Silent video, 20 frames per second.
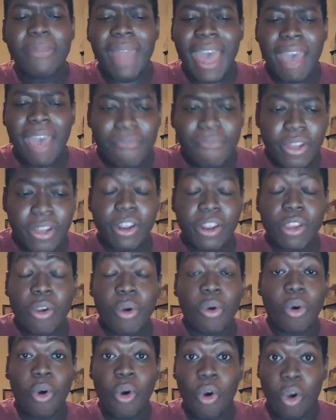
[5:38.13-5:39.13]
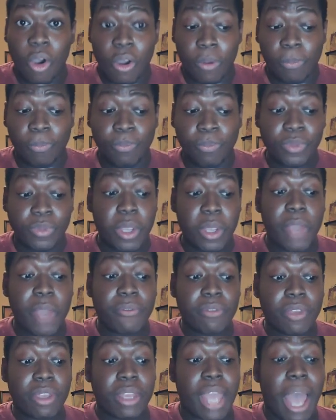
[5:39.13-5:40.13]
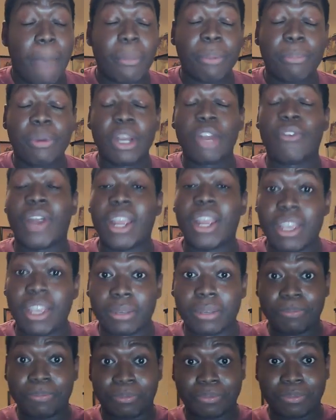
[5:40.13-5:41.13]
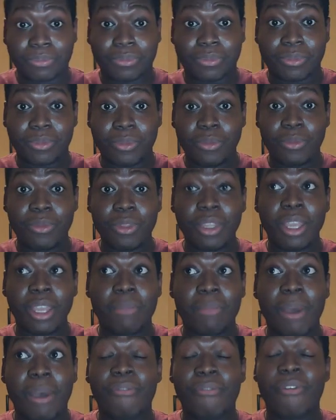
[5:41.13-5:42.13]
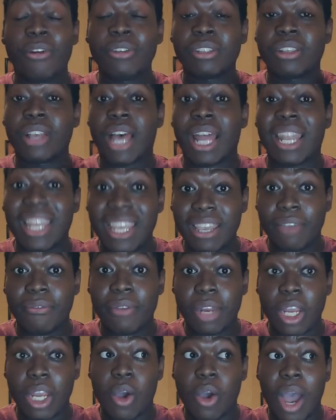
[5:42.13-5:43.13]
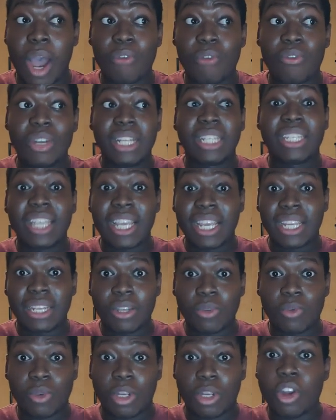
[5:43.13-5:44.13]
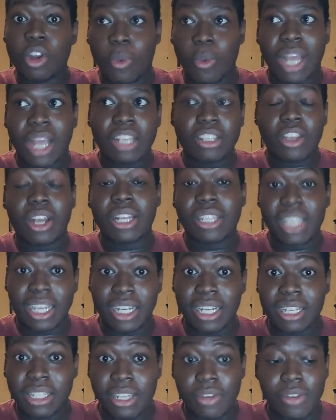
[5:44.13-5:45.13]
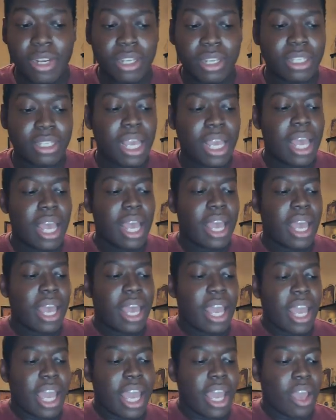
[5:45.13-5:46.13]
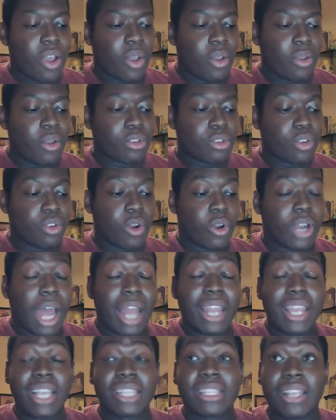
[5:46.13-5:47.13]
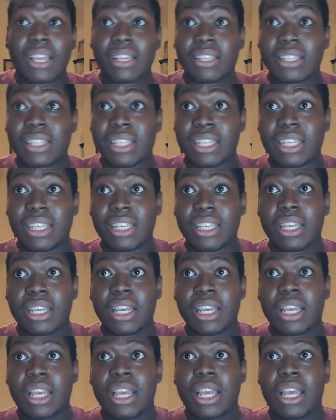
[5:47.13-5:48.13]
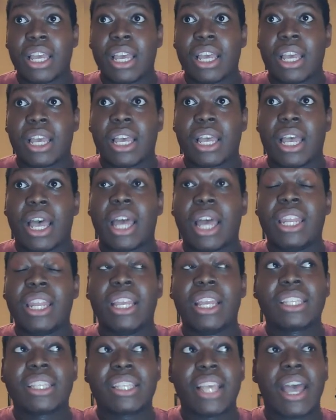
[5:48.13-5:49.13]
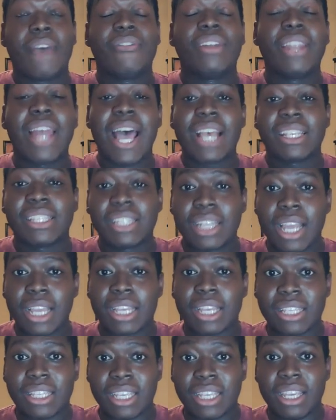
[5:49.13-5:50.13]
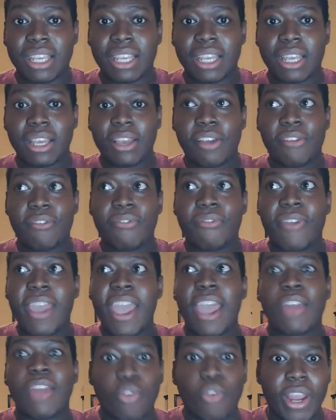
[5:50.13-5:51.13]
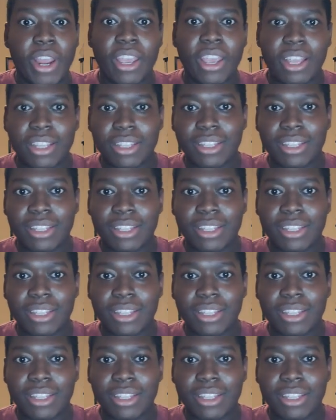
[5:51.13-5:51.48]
that video on, if I'm going to put it right here. My first Aaliyah video I really did, when, you know, when I started taking it serious, was called Aaliyah's Legacy, Aaliyah's Everlasting Legacy Fan Rant.